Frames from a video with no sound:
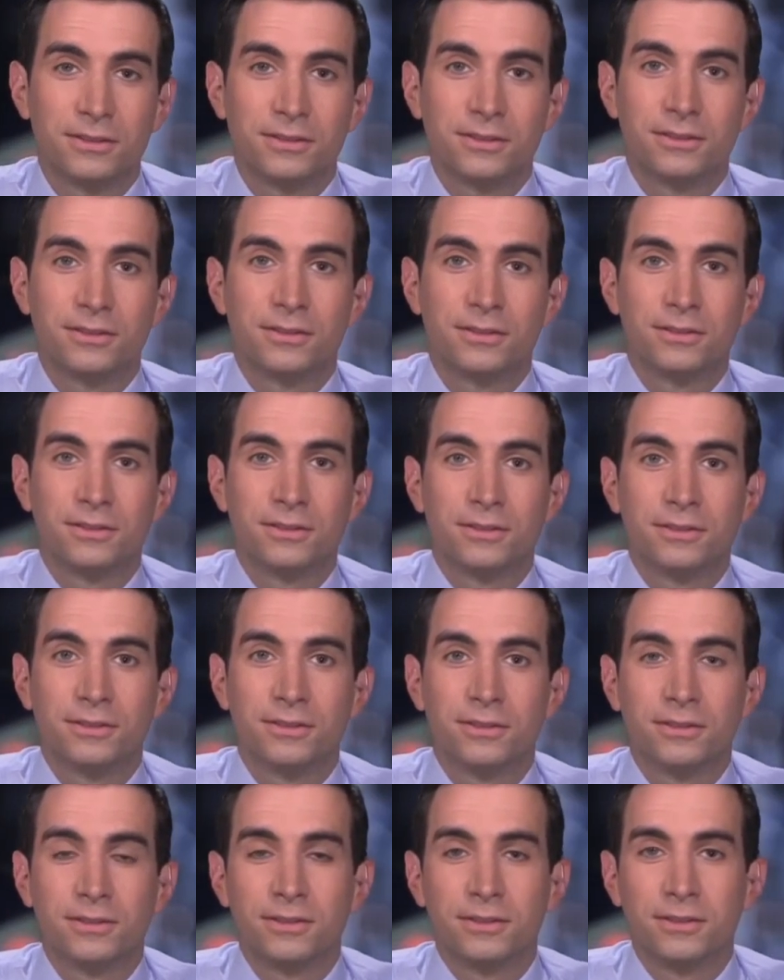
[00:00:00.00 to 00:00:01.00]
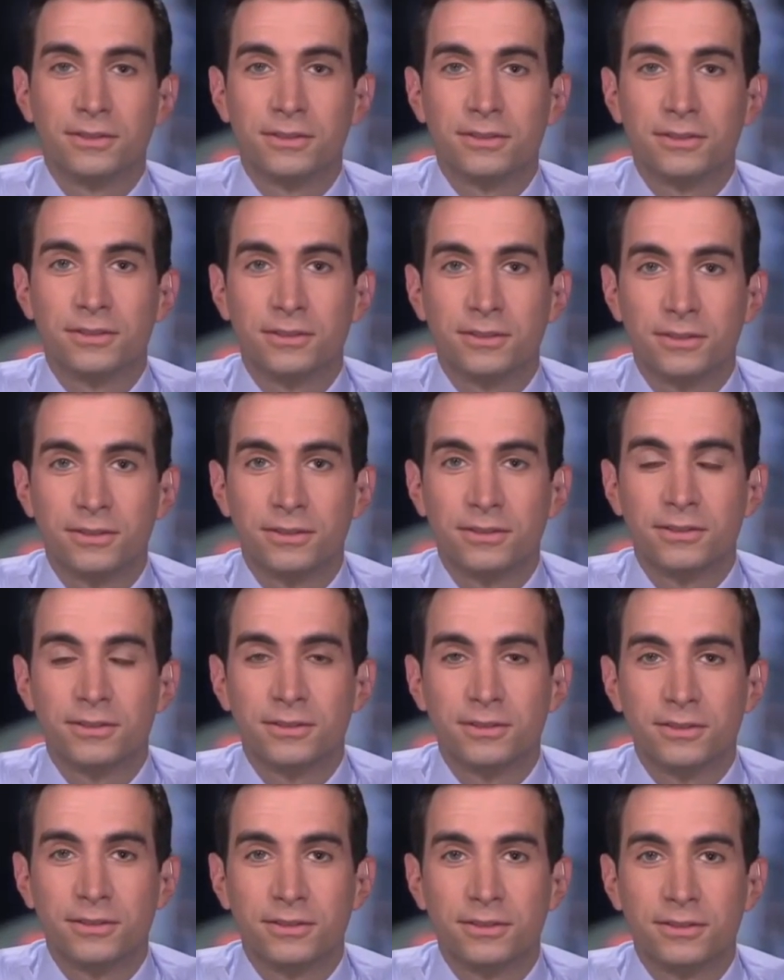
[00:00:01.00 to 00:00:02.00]

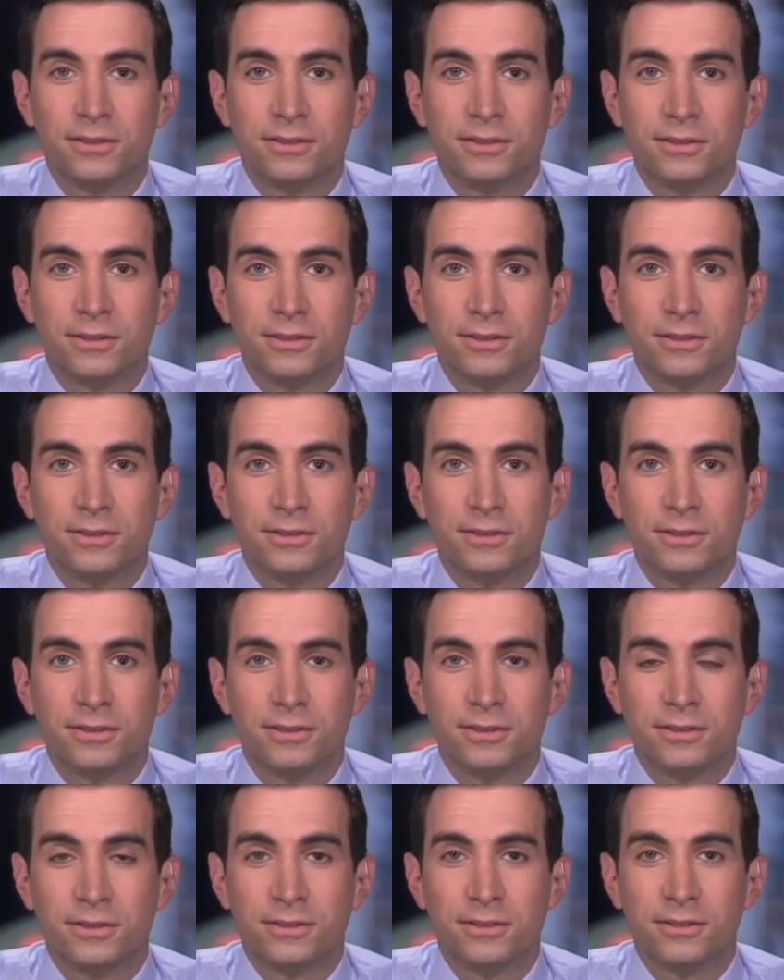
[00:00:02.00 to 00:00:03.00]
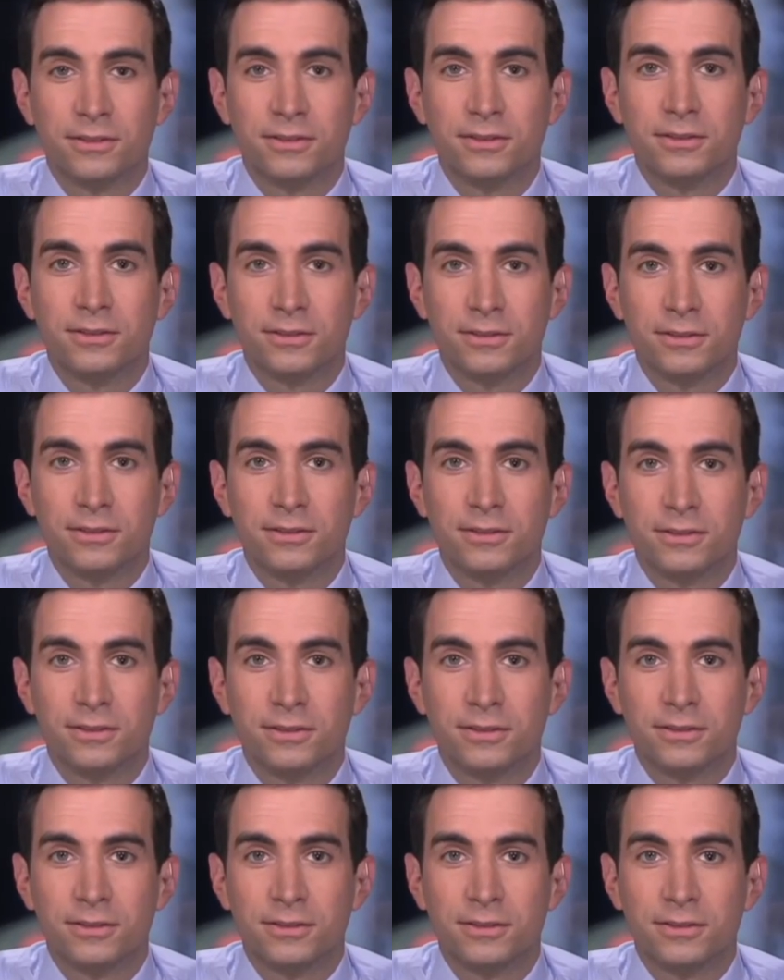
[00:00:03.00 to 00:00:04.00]

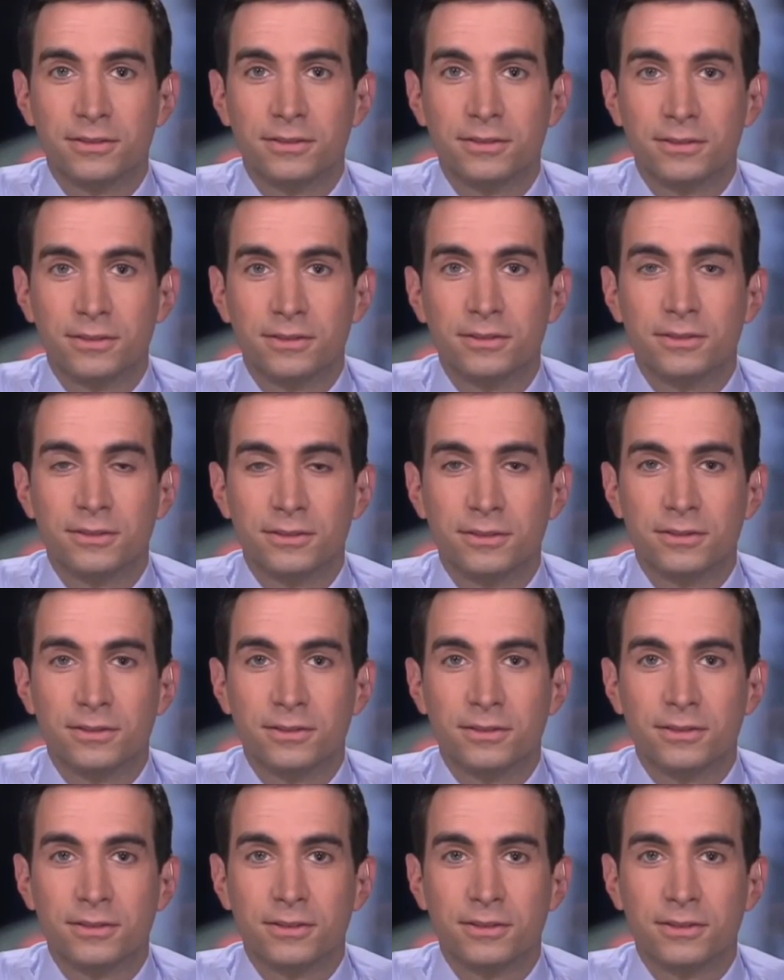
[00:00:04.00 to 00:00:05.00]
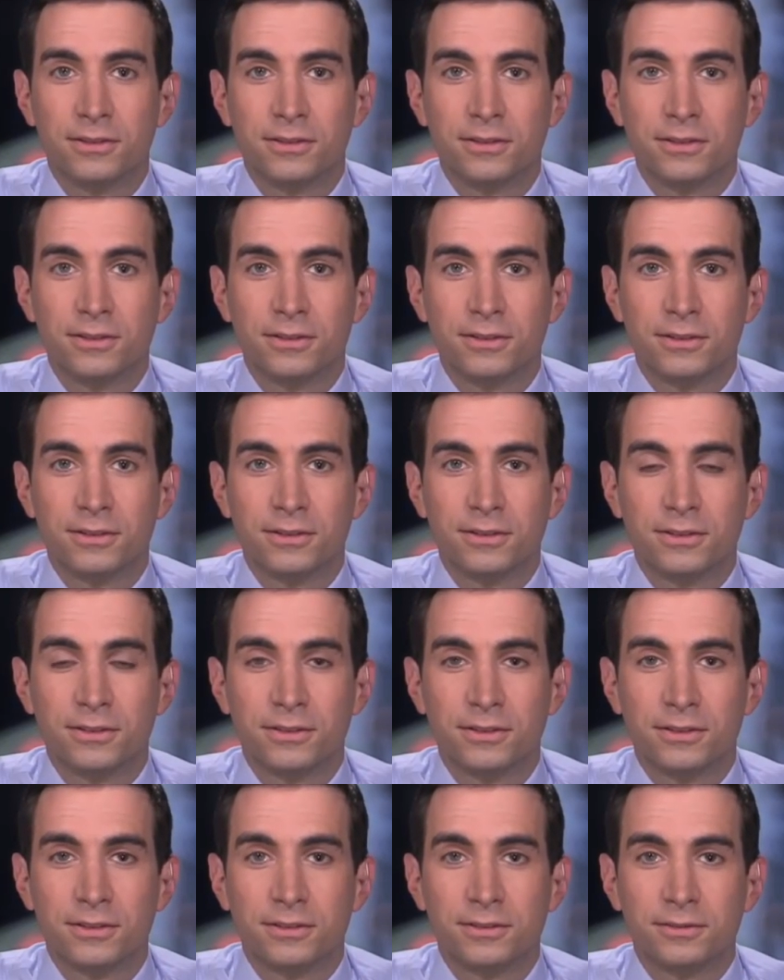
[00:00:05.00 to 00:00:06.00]

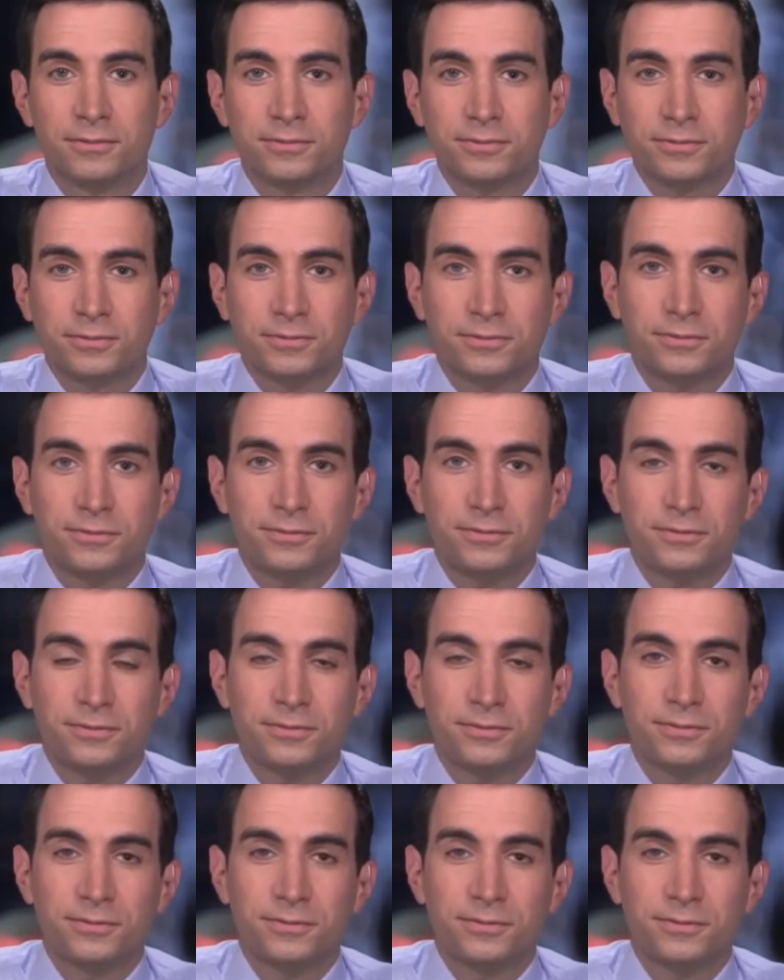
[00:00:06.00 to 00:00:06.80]
(not speaking)